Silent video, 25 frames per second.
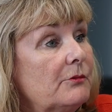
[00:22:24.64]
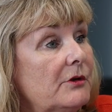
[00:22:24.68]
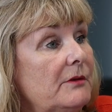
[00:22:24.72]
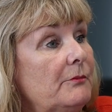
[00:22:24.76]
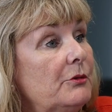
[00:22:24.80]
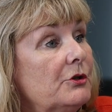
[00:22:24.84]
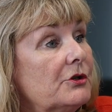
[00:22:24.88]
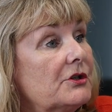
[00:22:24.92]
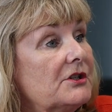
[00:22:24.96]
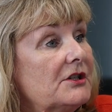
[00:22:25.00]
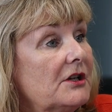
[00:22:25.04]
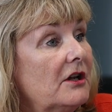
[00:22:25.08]
we
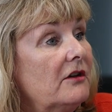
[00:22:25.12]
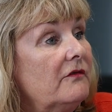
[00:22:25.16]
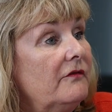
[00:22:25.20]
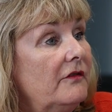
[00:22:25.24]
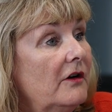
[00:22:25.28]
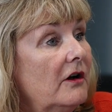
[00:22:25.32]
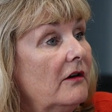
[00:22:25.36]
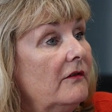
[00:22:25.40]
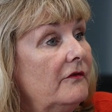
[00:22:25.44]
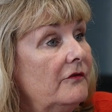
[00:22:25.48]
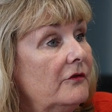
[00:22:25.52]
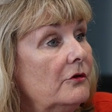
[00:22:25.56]
book so
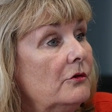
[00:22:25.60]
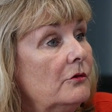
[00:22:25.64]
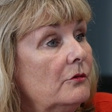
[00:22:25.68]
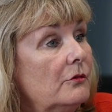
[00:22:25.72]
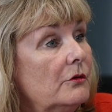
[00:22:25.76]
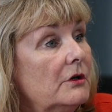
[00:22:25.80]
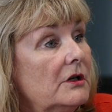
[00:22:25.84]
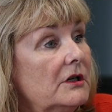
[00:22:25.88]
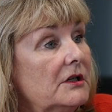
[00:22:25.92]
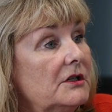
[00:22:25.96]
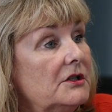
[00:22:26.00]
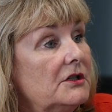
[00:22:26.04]
far
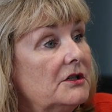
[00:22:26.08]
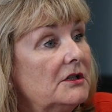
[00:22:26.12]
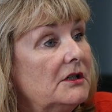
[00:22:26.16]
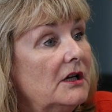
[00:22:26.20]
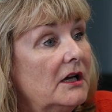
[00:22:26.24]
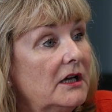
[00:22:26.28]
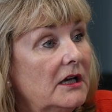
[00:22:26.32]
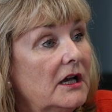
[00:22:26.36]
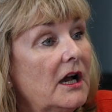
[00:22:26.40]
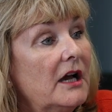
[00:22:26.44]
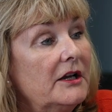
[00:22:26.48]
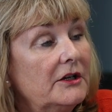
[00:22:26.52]
forward.
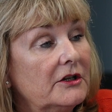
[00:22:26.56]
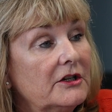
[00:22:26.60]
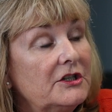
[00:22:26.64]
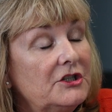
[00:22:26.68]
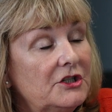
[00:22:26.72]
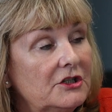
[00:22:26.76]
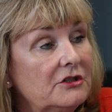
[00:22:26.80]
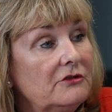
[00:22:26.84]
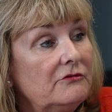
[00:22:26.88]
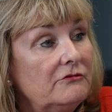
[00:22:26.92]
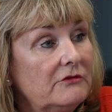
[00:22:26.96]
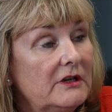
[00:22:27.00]
And I
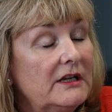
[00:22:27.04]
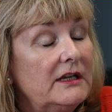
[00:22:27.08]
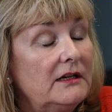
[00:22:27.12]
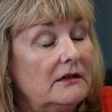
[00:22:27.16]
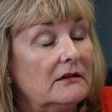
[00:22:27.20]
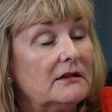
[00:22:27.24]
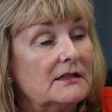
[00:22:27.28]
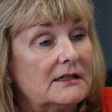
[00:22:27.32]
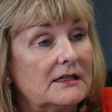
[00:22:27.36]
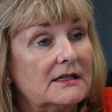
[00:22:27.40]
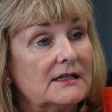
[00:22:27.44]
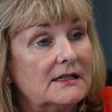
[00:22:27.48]
do
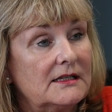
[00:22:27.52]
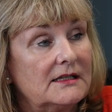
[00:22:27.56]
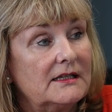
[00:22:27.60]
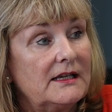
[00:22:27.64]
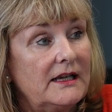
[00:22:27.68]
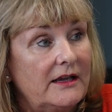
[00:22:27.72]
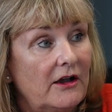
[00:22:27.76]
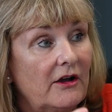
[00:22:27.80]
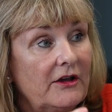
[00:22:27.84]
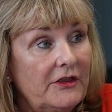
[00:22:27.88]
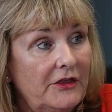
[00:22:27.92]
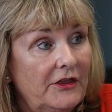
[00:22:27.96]
realise, as I
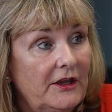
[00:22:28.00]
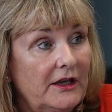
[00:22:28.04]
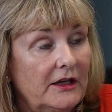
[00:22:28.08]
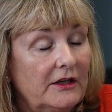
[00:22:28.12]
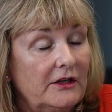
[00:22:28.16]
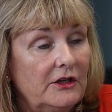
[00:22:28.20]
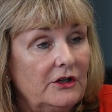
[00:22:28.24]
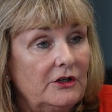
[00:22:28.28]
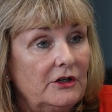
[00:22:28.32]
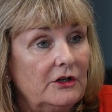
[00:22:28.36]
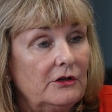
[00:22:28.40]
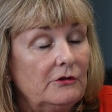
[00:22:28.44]
say, I
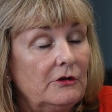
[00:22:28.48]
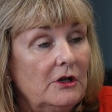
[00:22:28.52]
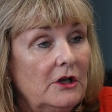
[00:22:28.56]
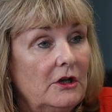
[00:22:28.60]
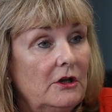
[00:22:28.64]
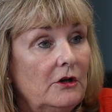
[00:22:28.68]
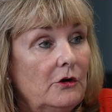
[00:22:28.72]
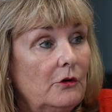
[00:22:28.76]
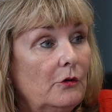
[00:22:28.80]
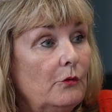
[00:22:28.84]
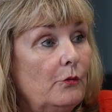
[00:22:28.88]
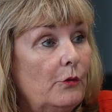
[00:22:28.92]
think,
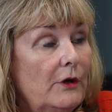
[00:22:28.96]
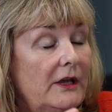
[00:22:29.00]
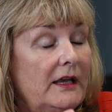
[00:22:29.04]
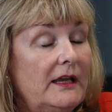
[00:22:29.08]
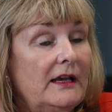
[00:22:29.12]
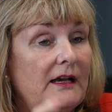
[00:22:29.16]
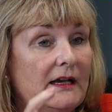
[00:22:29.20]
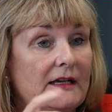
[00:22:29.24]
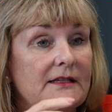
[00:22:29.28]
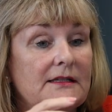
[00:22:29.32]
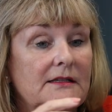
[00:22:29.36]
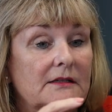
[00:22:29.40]

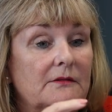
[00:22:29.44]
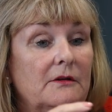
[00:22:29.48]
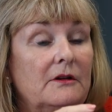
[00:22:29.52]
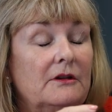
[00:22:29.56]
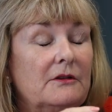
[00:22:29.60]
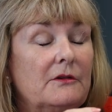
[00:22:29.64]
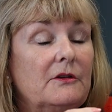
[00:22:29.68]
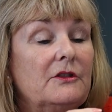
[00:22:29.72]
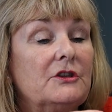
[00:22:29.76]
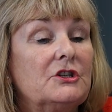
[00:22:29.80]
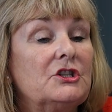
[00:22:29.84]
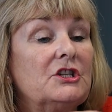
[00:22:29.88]
we as
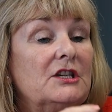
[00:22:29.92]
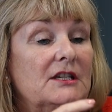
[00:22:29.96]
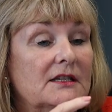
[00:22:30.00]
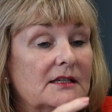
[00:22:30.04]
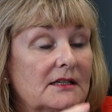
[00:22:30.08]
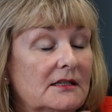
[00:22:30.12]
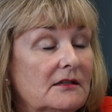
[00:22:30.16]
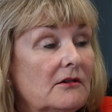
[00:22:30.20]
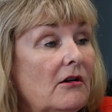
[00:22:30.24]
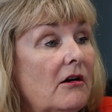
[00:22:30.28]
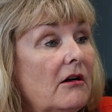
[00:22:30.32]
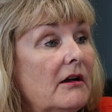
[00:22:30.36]
the sheer
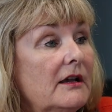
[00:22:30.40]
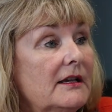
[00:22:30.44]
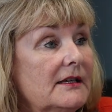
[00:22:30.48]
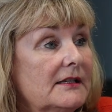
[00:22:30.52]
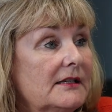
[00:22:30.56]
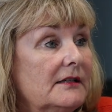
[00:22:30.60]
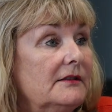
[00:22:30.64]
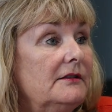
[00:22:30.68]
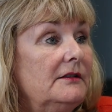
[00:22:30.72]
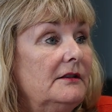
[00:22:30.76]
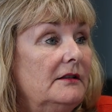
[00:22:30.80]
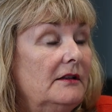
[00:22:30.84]

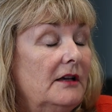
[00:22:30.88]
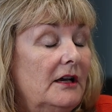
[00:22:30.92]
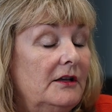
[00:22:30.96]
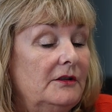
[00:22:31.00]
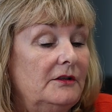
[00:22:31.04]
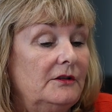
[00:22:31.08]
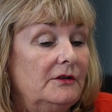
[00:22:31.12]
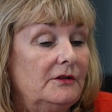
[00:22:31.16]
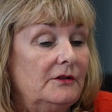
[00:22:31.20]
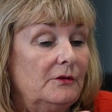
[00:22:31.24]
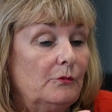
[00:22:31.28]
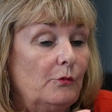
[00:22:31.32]
size
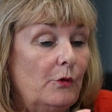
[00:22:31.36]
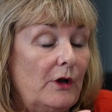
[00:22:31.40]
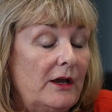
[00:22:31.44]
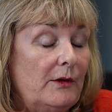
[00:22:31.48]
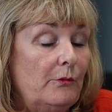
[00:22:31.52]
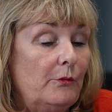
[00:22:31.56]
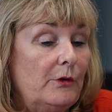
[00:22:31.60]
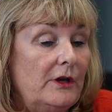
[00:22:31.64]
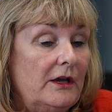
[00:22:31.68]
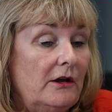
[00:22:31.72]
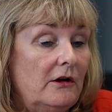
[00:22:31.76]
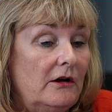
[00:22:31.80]
and the way
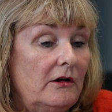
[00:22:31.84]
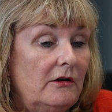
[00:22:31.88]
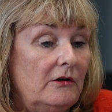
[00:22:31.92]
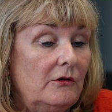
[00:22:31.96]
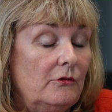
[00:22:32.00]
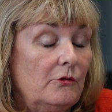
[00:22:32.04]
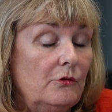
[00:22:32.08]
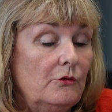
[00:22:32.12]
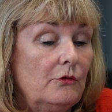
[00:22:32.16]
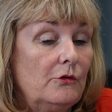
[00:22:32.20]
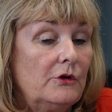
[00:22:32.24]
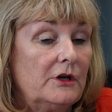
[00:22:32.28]
we are
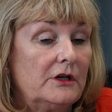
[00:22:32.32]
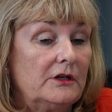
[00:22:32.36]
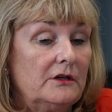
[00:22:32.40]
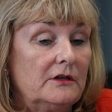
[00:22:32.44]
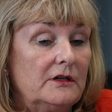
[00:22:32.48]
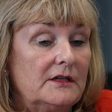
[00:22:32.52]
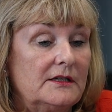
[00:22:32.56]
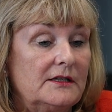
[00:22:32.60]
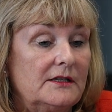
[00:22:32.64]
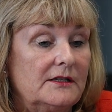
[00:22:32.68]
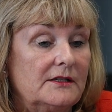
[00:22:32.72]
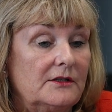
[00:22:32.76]

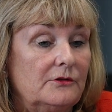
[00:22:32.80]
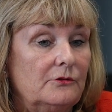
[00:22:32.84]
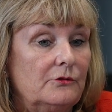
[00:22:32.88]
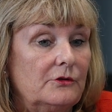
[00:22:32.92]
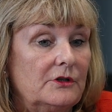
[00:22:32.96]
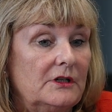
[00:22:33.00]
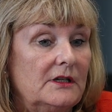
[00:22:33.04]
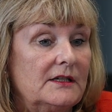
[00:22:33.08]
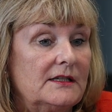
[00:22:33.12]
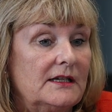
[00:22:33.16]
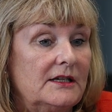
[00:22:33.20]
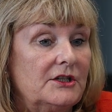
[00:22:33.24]
organised as an
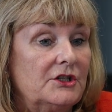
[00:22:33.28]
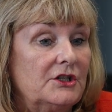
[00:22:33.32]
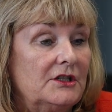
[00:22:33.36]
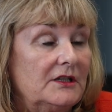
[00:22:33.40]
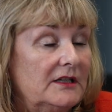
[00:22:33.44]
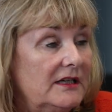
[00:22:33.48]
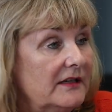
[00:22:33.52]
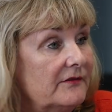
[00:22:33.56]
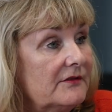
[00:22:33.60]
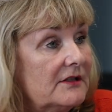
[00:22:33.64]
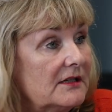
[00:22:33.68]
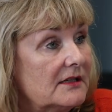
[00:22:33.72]
organisation
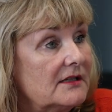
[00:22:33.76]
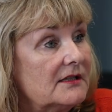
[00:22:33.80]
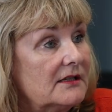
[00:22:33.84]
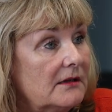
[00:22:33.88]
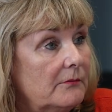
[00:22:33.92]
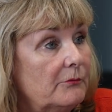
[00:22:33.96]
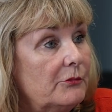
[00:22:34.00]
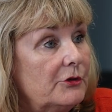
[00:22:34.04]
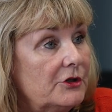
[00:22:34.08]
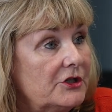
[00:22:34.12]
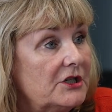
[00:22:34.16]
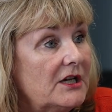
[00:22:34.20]
gives us
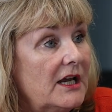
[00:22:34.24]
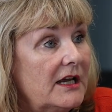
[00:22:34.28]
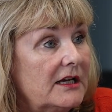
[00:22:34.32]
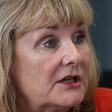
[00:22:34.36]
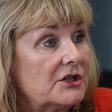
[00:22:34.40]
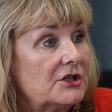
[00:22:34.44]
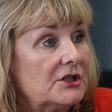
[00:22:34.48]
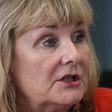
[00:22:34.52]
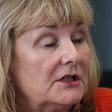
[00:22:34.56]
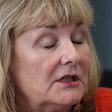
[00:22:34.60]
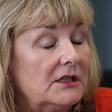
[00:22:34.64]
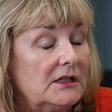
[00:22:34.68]
some
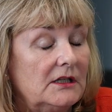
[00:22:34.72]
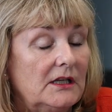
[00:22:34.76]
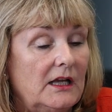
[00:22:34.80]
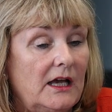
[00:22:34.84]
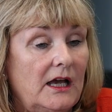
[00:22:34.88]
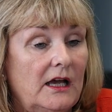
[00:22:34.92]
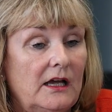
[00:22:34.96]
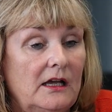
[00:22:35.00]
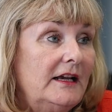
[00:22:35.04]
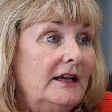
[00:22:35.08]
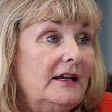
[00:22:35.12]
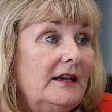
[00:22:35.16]
protection in
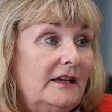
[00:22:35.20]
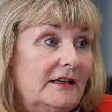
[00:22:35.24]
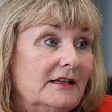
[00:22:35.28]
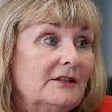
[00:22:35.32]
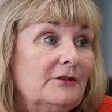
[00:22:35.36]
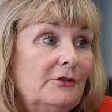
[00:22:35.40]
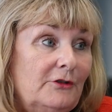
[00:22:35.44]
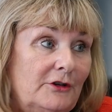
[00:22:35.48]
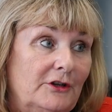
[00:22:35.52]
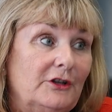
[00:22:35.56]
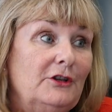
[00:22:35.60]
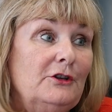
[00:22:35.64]
that.
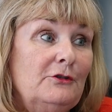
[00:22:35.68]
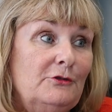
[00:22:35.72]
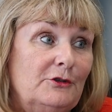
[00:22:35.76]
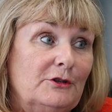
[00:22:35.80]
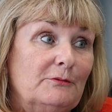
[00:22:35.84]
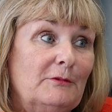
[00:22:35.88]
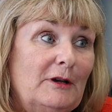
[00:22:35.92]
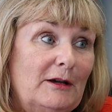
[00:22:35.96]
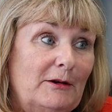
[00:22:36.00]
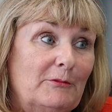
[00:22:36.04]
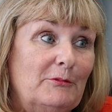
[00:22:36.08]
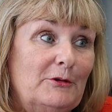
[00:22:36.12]
It's not a huge
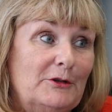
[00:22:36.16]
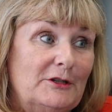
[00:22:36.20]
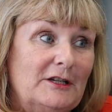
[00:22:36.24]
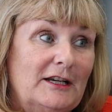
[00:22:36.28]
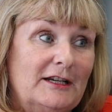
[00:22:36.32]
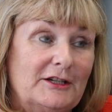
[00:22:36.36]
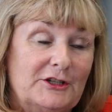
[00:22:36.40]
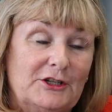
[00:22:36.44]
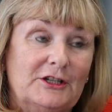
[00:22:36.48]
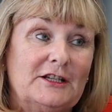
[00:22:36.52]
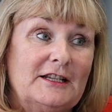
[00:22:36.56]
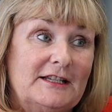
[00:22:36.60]
amount of
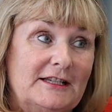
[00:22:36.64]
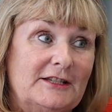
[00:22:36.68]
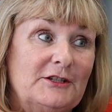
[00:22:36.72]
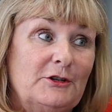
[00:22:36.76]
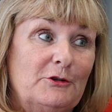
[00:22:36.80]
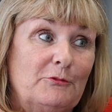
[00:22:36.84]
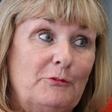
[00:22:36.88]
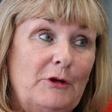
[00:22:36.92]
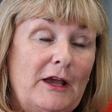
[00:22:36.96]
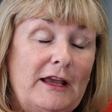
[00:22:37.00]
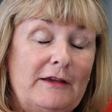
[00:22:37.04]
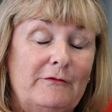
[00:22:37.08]
protection, it's
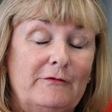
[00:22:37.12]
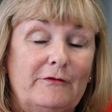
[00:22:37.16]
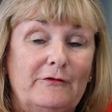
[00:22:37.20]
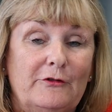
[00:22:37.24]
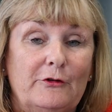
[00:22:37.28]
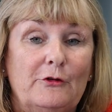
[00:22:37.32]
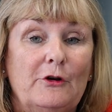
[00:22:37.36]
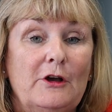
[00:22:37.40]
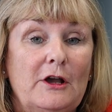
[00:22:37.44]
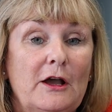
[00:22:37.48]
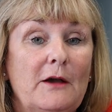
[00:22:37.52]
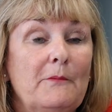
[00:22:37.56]
still
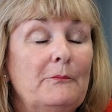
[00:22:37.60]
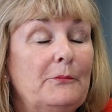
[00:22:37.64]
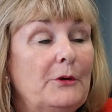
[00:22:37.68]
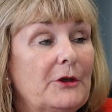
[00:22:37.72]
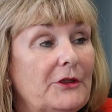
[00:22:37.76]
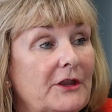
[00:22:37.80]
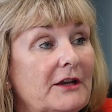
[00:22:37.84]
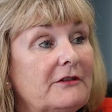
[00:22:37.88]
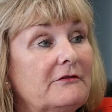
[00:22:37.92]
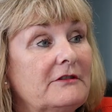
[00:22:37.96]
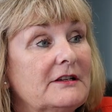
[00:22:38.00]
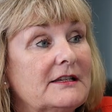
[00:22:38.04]
painful,
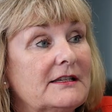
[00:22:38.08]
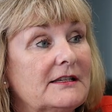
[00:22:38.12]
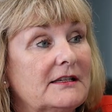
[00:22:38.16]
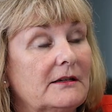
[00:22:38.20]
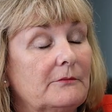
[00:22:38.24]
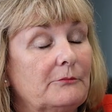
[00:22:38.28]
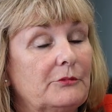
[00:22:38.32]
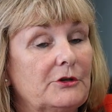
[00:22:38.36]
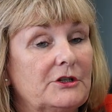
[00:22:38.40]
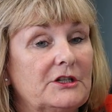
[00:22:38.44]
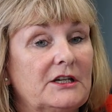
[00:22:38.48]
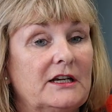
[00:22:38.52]
but there is
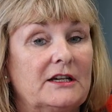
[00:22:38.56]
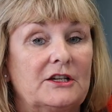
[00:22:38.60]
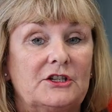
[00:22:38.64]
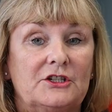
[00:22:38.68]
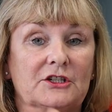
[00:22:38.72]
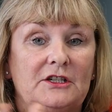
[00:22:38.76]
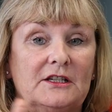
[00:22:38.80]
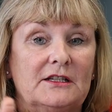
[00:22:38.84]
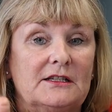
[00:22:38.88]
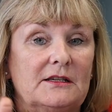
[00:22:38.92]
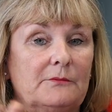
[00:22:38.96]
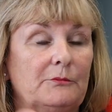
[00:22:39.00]
some
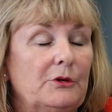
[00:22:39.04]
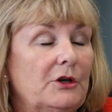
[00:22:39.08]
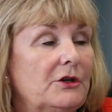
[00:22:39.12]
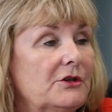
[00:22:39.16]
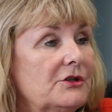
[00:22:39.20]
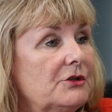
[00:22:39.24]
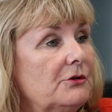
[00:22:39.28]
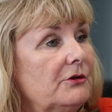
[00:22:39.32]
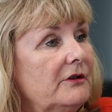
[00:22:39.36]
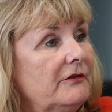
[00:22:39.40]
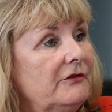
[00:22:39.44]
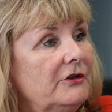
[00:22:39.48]
protection as
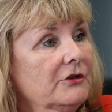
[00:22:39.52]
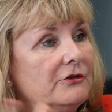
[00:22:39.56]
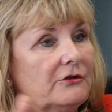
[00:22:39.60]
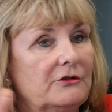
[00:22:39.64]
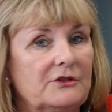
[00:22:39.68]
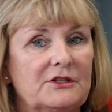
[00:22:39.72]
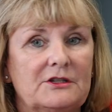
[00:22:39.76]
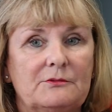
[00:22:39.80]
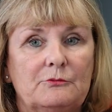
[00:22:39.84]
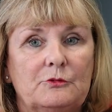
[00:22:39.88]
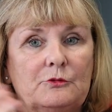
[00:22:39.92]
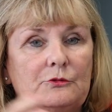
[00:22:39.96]
opposed to if you're
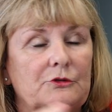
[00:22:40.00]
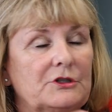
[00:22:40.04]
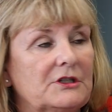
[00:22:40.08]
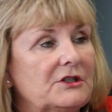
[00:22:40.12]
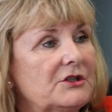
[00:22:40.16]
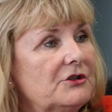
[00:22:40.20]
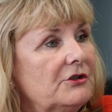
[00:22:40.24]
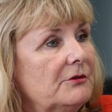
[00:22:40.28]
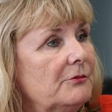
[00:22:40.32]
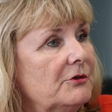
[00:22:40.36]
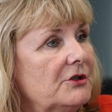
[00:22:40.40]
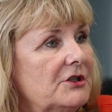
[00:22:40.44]
a small
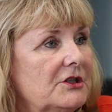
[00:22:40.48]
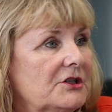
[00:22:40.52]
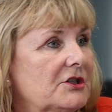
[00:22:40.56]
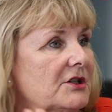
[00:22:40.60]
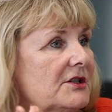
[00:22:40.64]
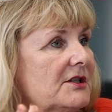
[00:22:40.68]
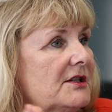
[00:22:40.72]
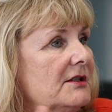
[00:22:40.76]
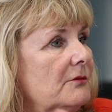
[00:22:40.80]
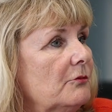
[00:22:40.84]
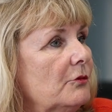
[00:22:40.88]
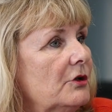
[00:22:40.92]
distributor
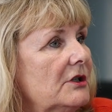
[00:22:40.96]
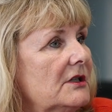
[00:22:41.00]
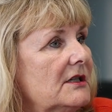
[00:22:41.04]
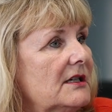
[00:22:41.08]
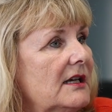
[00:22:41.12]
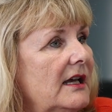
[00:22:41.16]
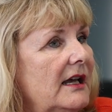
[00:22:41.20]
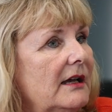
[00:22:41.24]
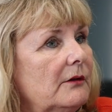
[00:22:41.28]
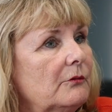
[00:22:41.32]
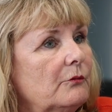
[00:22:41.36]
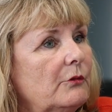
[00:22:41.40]
just in one
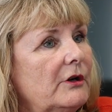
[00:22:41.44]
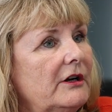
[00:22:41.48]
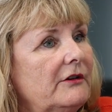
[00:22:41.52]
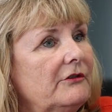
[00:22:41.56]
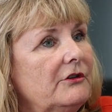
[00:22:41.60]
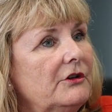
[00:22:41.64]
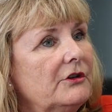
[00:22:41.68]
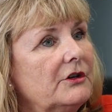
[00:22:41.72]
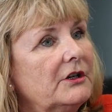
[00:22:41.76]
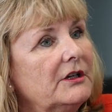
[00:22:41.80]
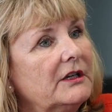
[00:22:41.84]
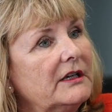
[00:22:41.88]
town, where are
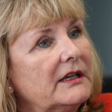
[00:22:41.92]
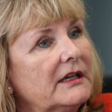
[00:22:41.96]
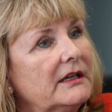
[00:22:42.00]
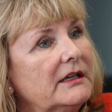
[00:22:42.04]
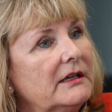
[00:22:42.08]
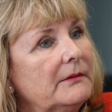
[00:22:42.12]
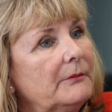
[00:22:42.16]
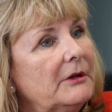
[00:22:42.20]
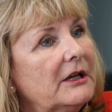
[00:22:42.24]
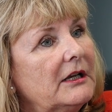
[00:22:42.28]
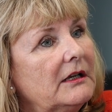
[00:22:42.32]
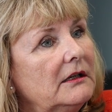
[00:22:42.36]
you going to get
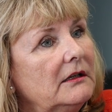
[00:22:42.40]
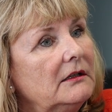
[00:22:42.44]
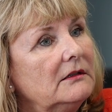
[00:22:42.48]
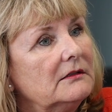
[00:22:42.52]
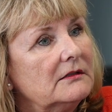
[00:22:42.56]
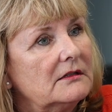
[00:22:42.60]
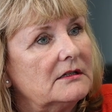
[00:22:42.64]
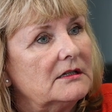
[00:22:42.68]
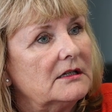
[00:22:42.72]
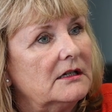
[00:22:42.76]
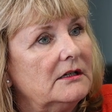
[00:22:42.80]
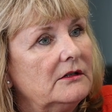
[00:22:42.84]
your metal?
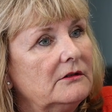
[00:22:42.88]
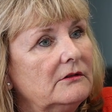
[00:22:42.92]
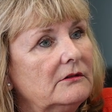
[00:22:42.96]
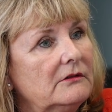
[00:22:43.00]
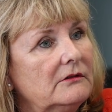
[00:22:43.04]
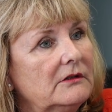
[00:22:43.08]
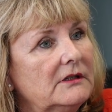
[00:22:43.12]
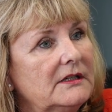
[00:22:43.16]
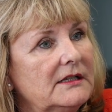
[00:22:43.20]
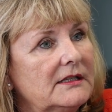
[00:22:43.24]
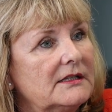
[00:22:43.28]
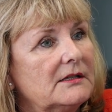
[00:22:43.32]
So
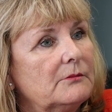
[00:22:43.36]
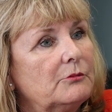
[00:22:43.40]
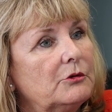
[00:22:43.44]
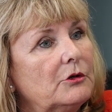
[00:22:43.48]
it's a